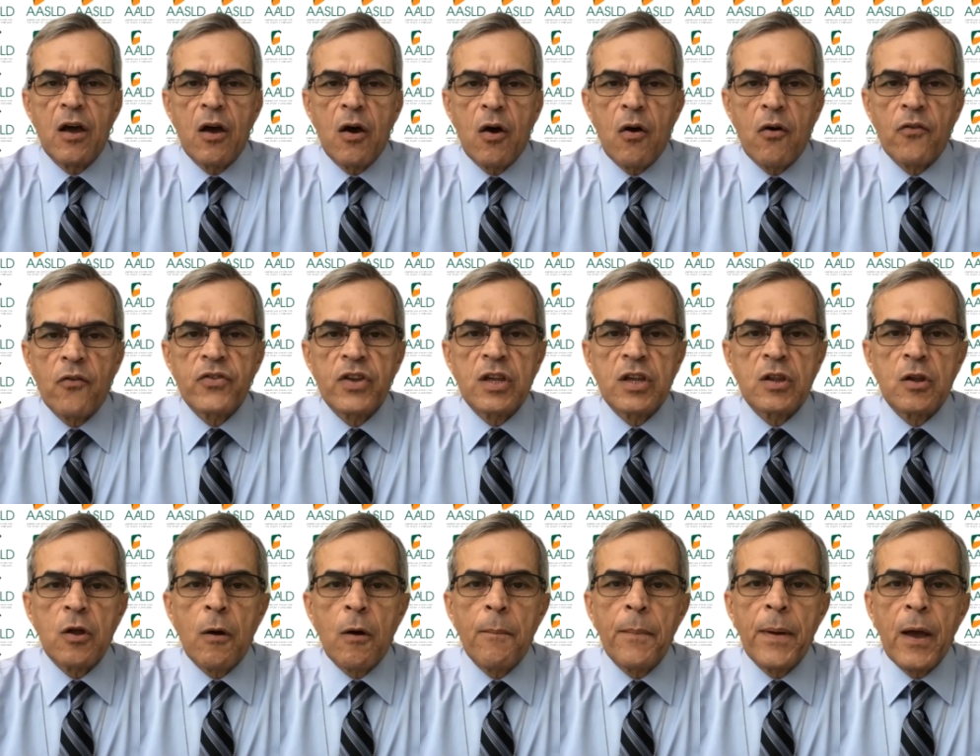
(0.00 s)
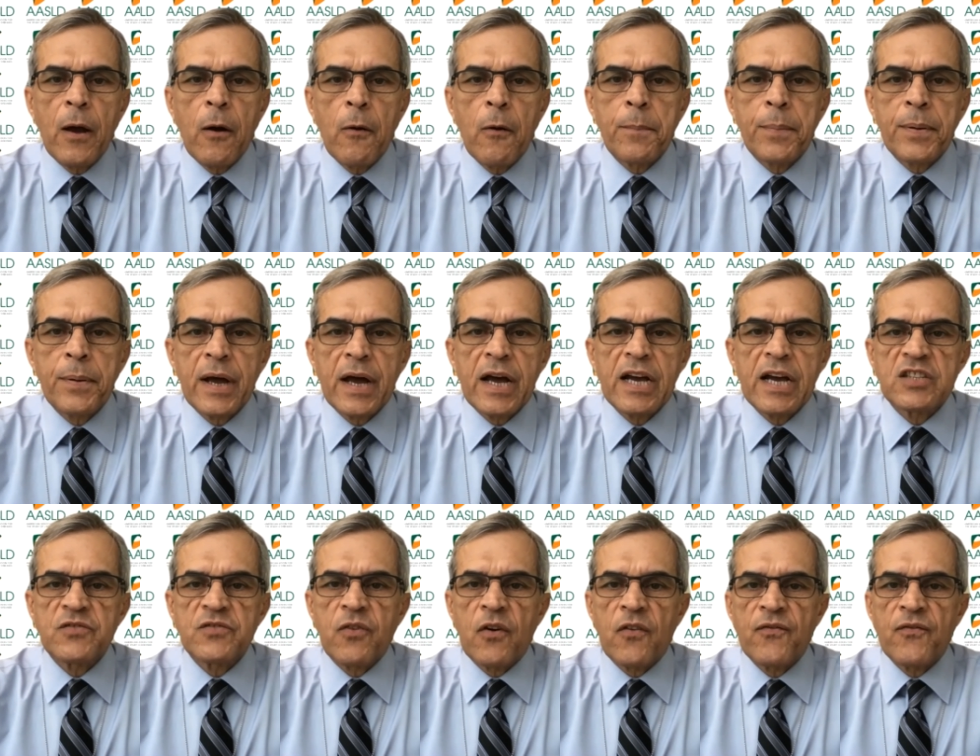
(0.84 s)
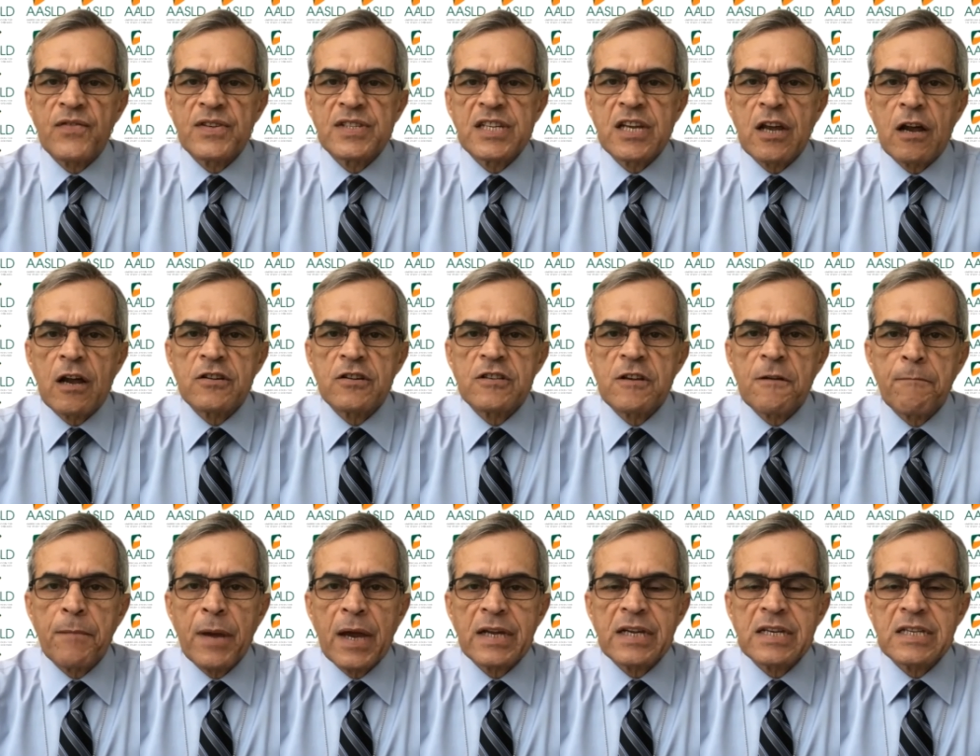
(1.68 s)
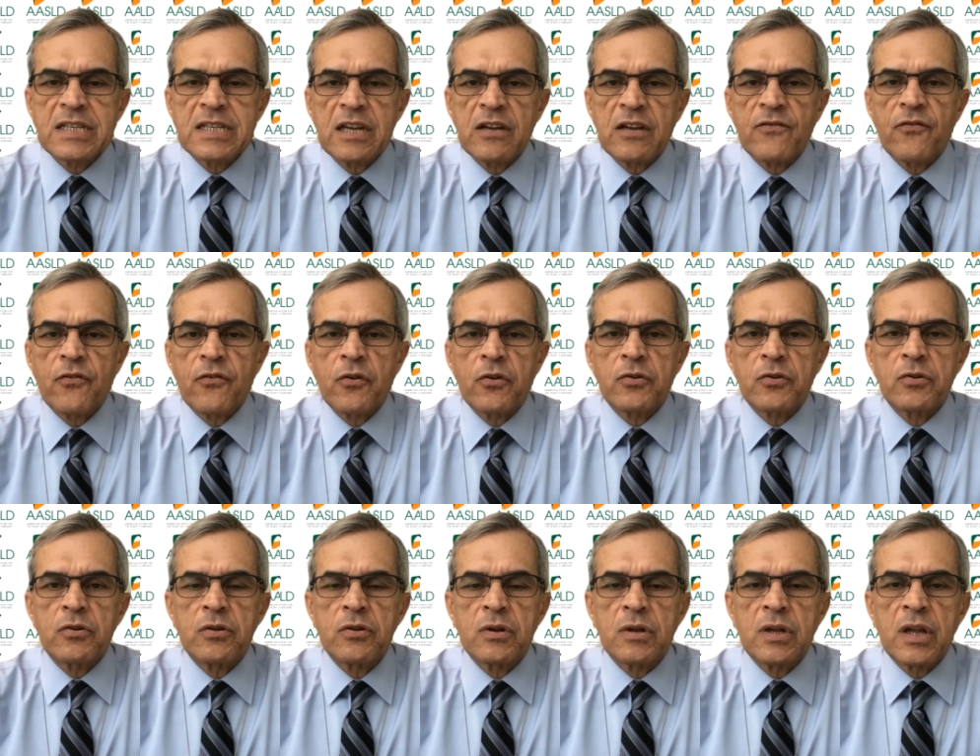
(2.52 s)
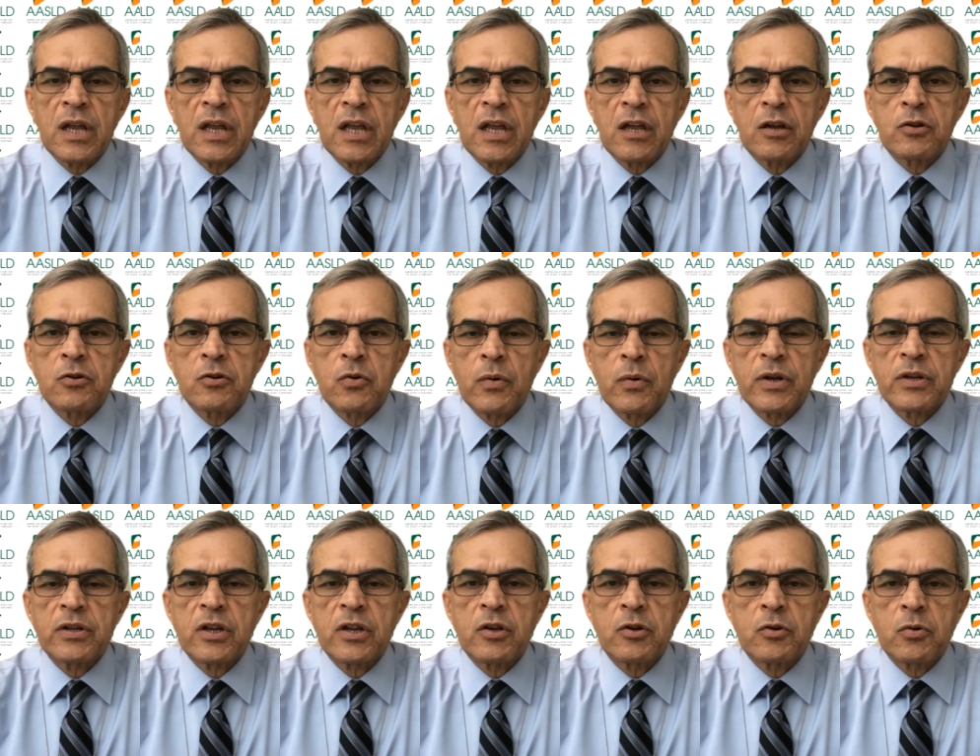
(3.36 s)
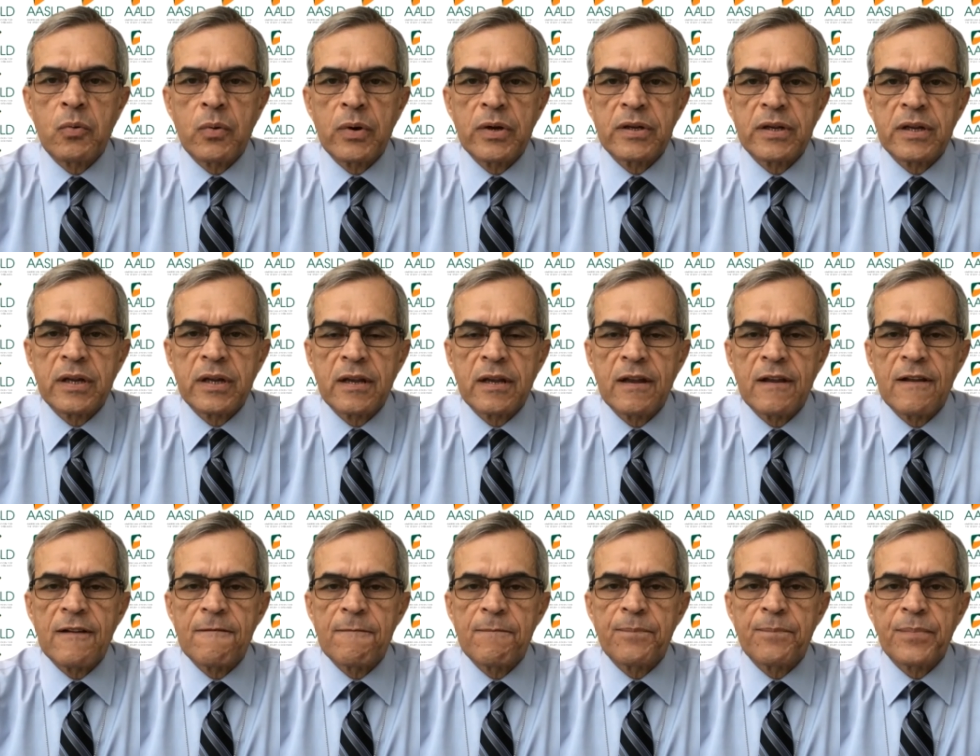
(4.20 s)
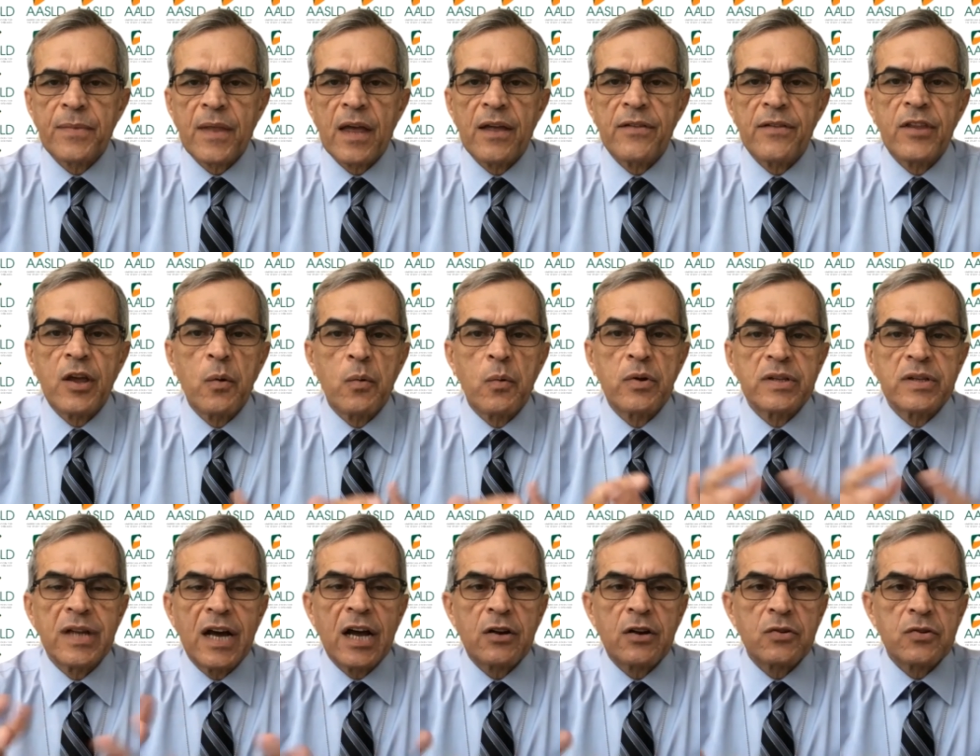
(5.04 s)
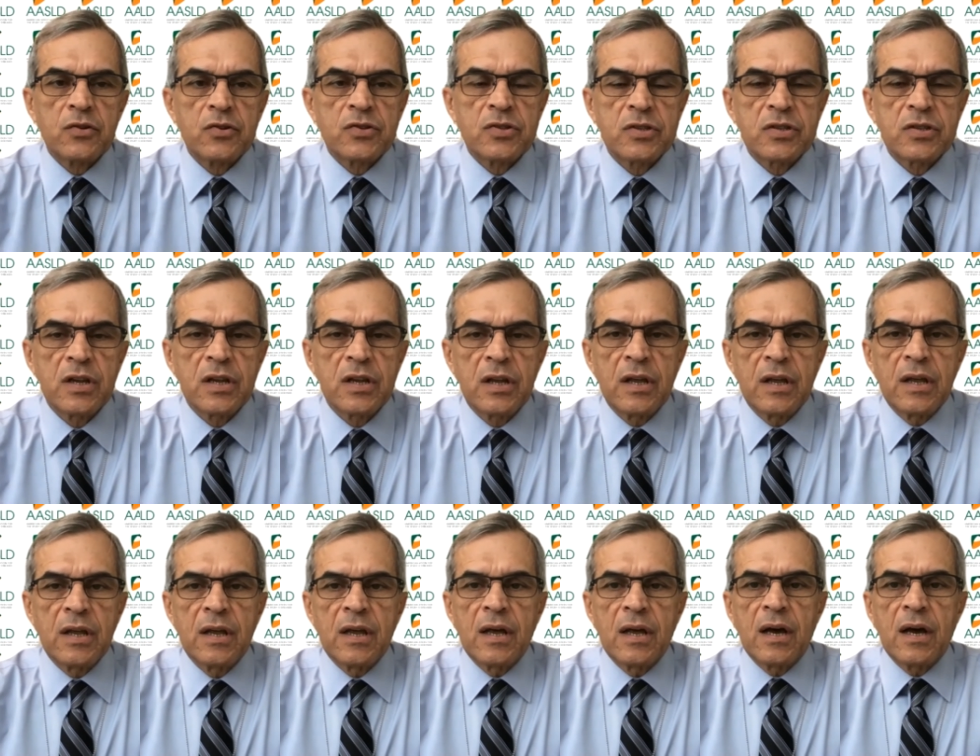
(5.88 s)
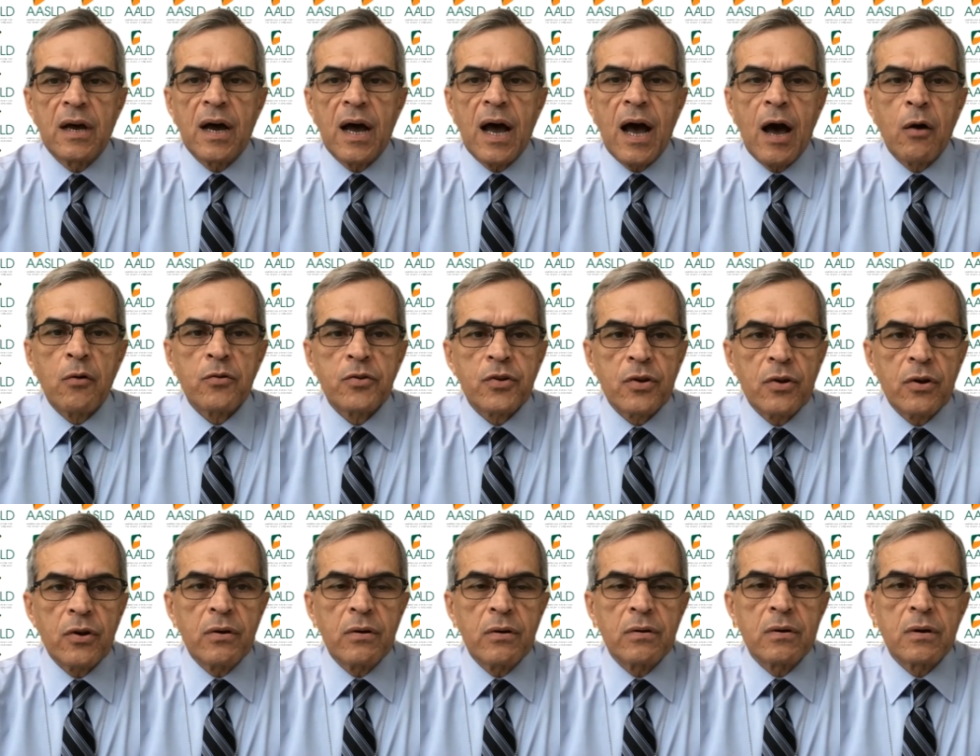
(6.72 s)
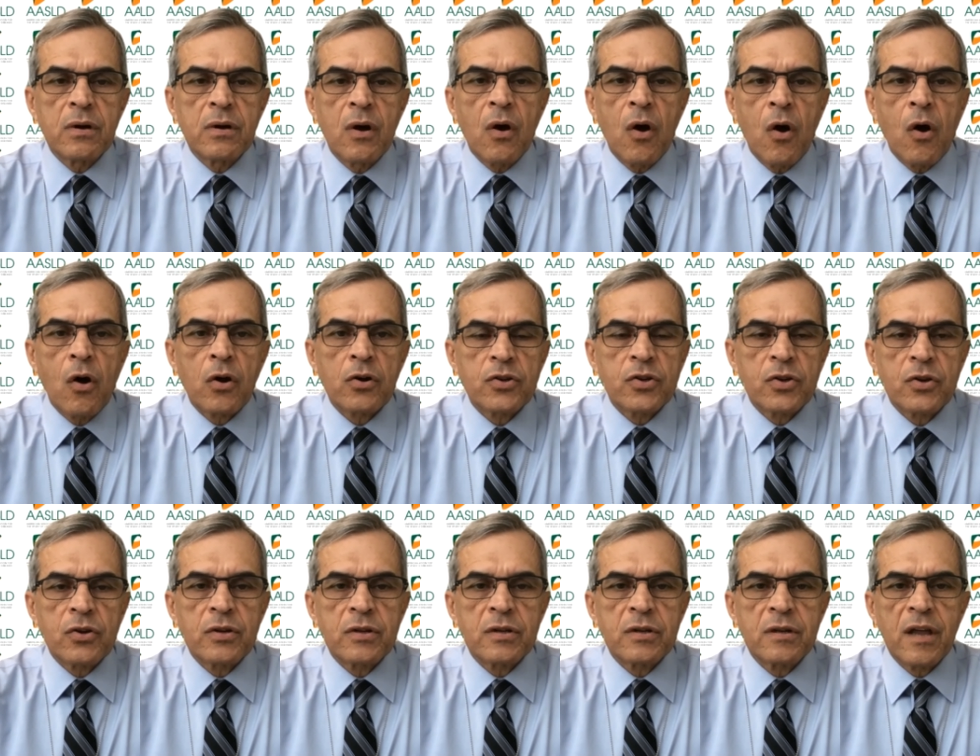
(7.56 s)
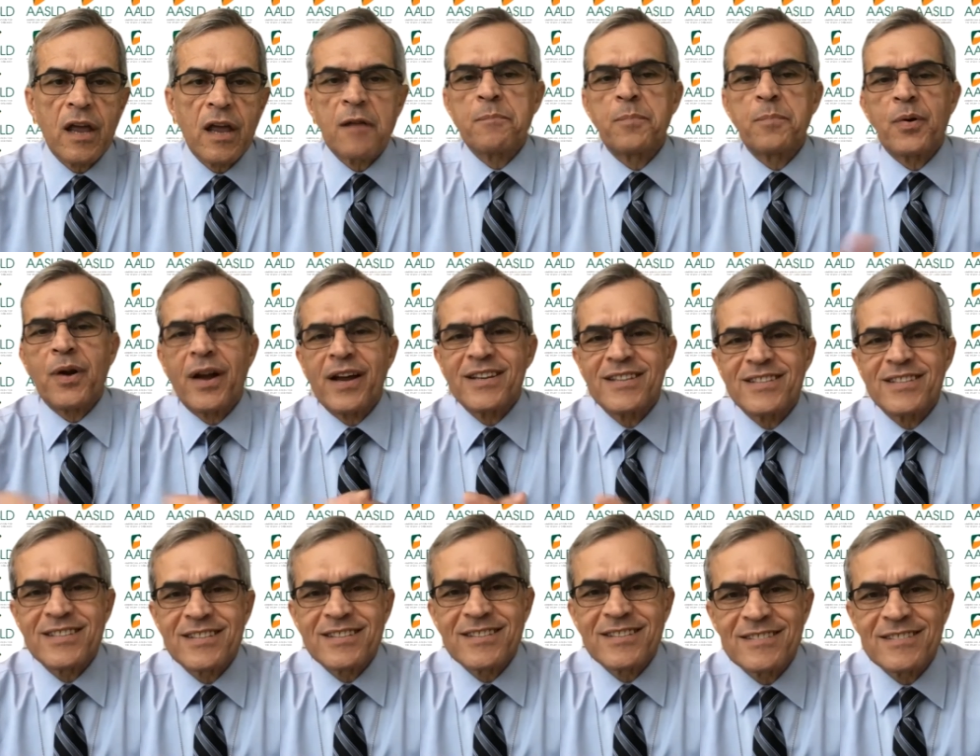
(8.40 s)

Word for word: of the Nobel Prize for Physiology Medicine for the year 2020. They were doctors uh, Alter, Houghton, and Rice.